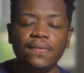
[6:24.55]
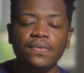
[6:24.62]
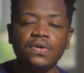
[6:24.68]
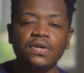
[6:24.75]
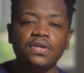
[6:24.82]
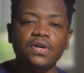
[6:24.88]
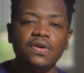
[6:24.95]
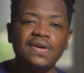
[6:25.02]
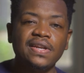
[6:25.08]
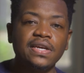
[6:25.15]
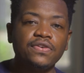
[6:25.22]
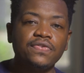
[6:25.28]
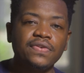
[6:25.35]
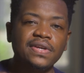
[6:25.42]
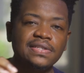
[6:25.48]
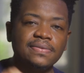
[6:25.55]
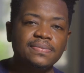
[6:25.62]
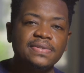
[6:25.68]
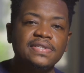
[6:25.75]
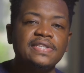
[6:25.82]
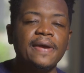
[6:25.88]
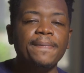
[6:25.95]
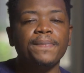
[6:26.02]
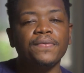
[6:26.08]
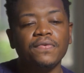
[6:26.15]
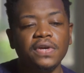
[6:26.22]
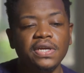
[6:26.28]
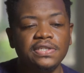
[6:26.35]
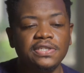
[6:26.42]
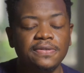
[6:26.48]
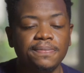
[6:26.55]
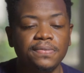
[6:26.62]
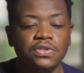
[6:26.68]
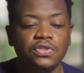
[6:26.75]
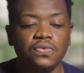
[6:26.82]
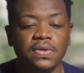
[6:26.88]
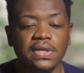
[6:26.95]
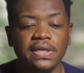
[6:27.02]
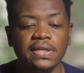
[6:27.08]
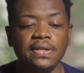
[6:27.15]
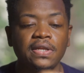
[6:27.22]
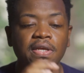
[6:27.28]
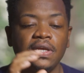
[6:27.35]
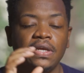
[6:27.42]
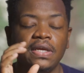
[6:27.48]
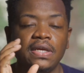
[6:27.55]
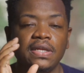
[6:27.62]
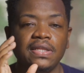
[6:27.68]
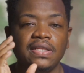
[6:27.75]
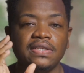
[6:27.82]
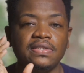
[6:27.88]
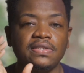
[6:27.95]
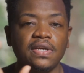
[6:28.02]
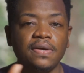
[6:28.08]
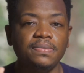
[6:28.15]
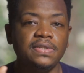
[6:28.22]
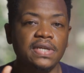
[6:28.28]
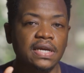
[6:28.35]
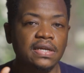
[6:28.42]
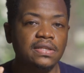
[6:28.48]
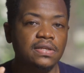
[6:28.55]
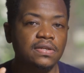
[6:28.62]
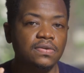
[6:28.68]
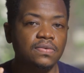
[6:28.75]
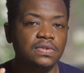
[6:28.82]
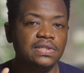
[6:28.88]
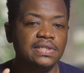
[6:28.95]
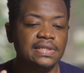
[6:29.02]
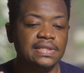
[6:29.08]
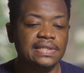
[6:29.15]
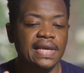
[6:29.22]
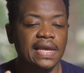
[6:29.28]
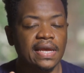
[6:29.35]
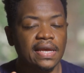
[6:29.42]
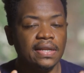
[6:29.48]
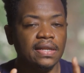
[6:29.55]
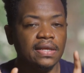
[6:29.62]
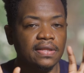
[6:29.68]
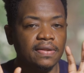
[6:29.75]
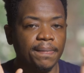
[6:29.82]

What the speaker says: we're going to go in and create some separation between the subject, which is Zan, in the